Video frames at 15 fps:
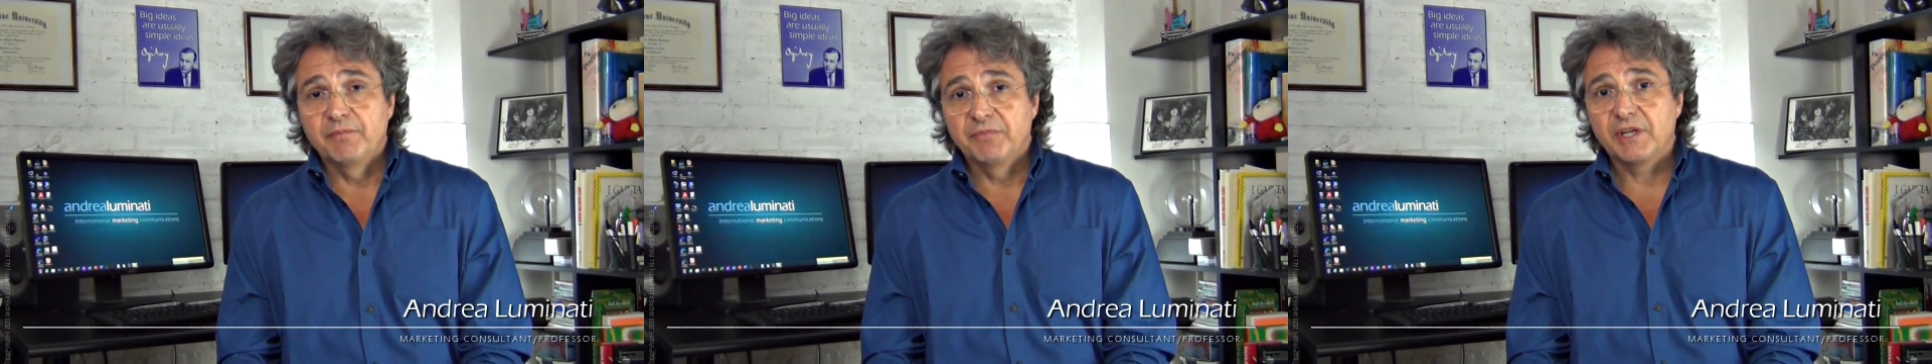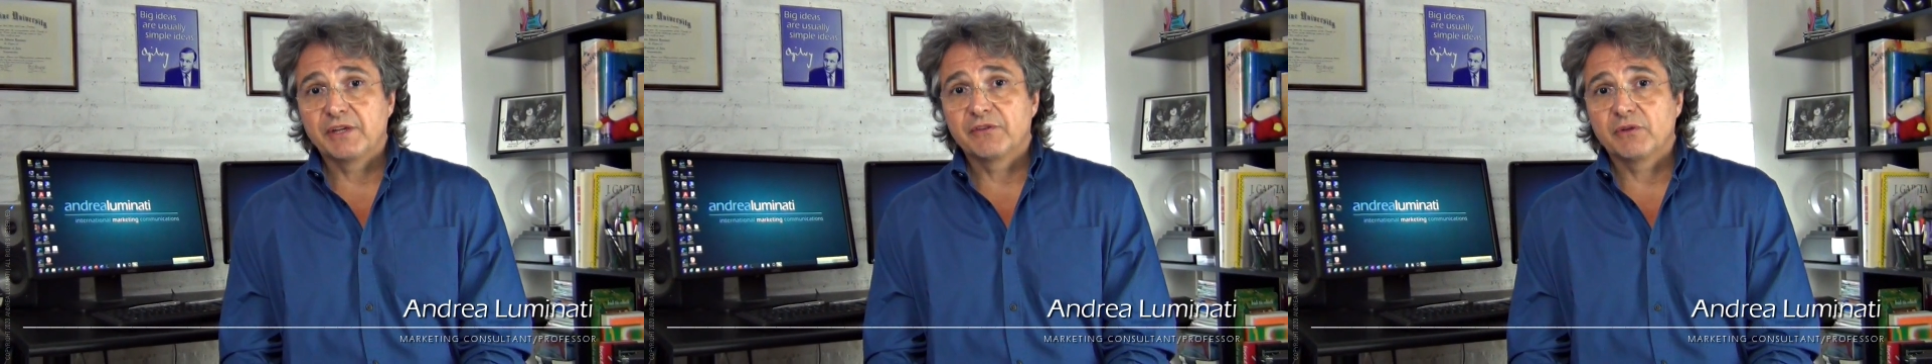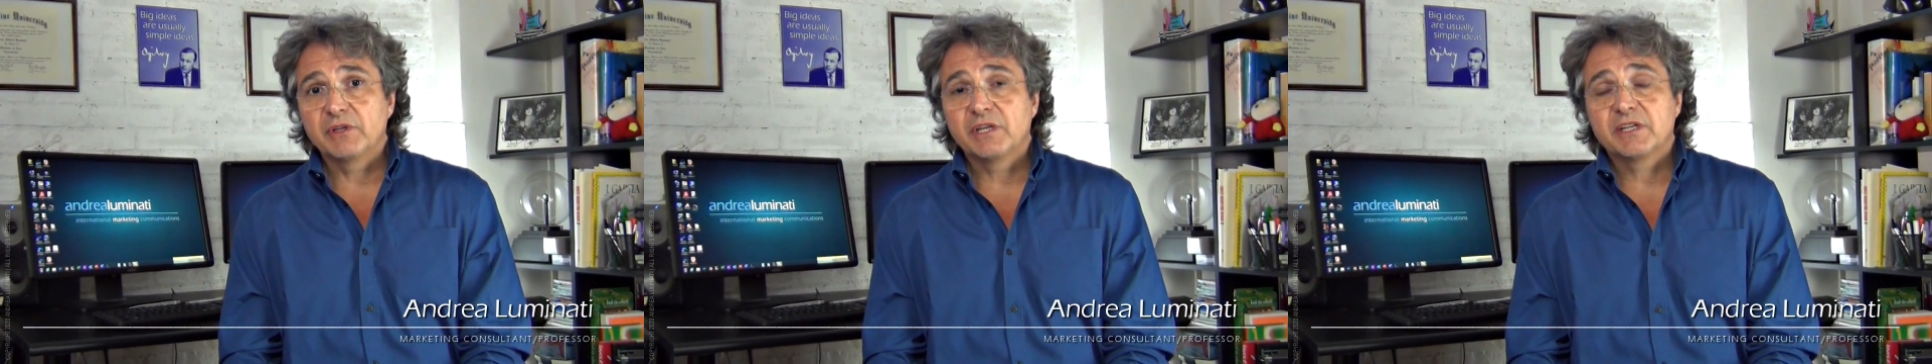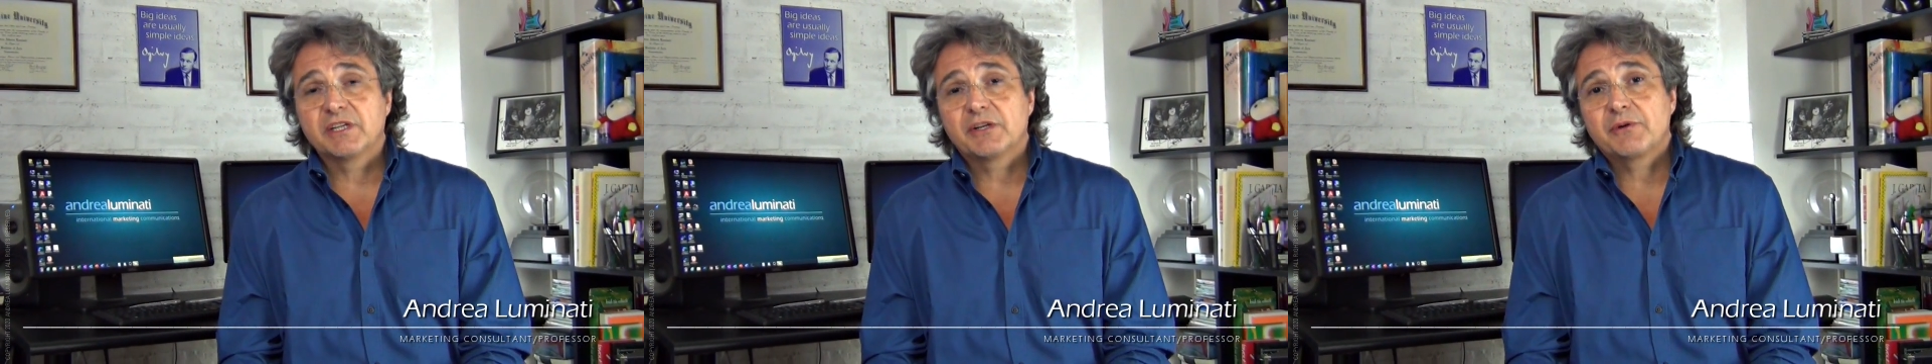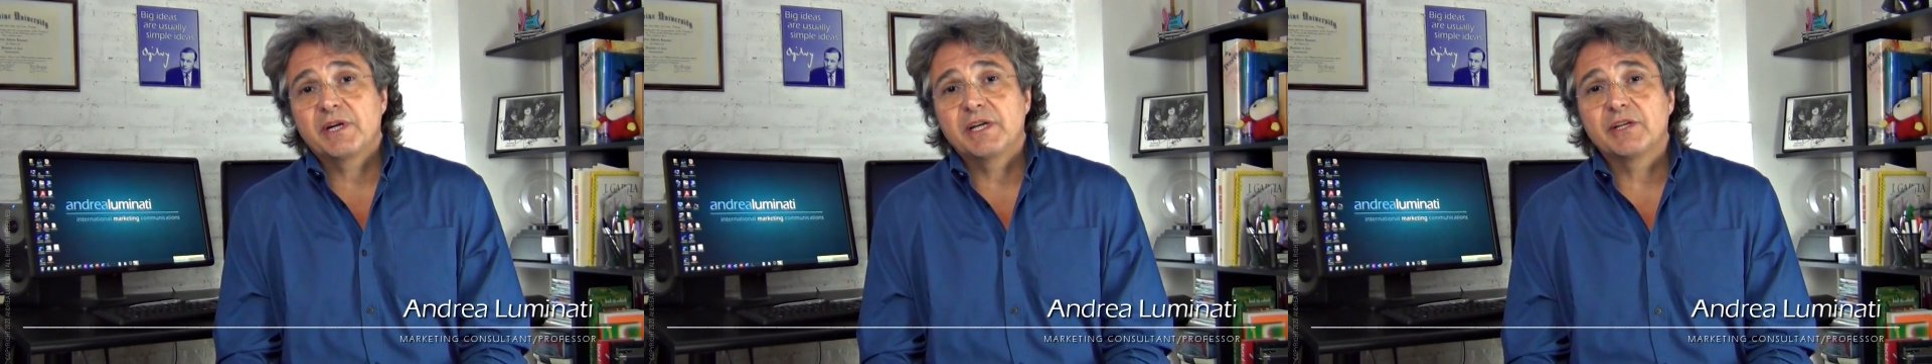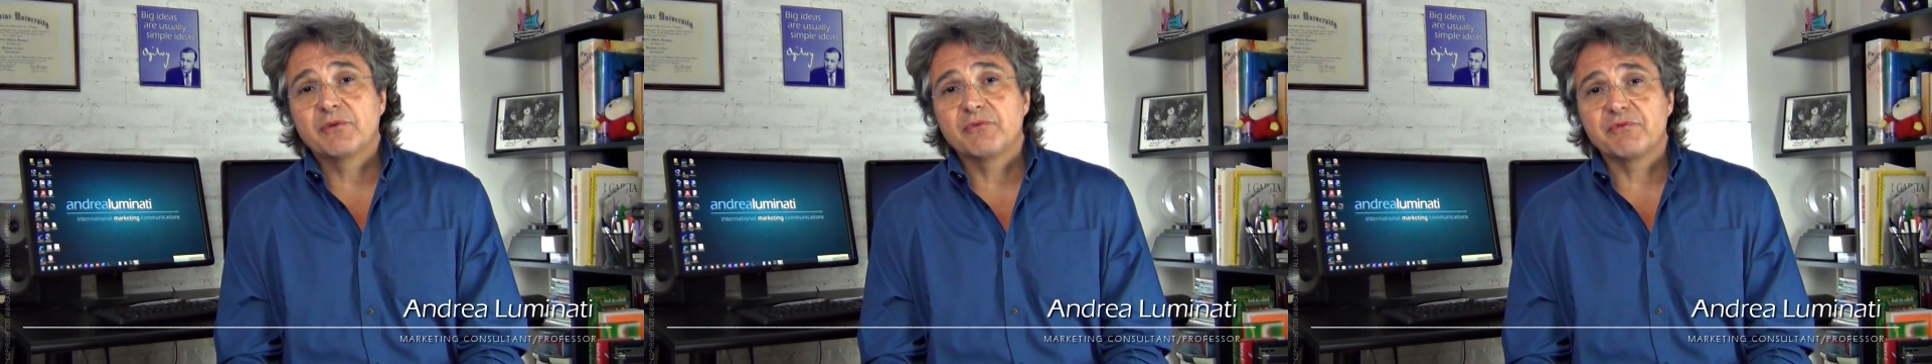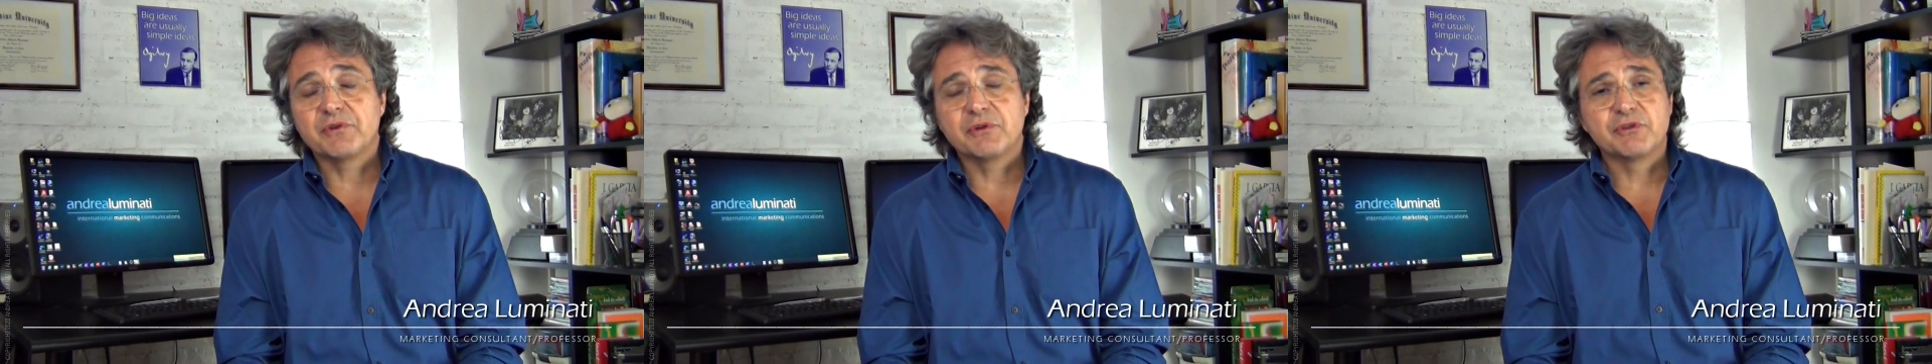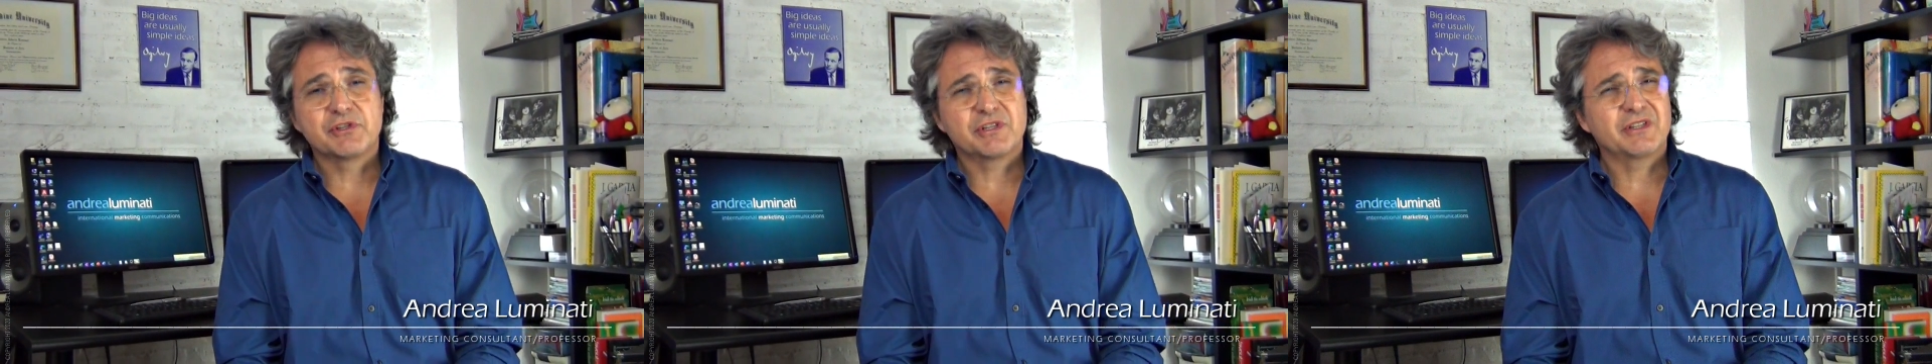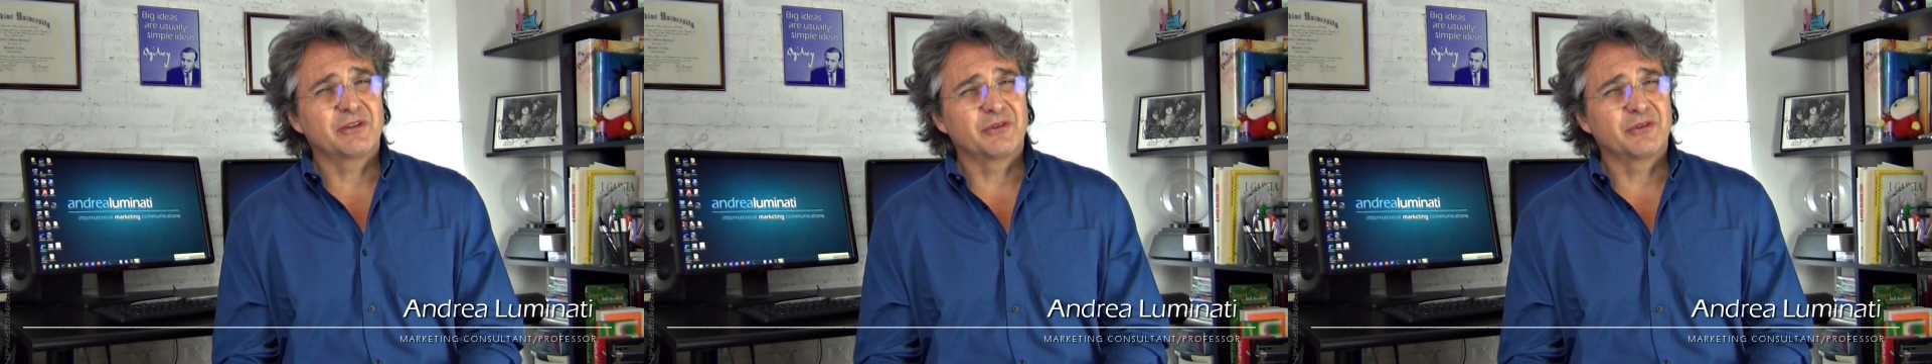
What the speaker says: that is only going to create confusion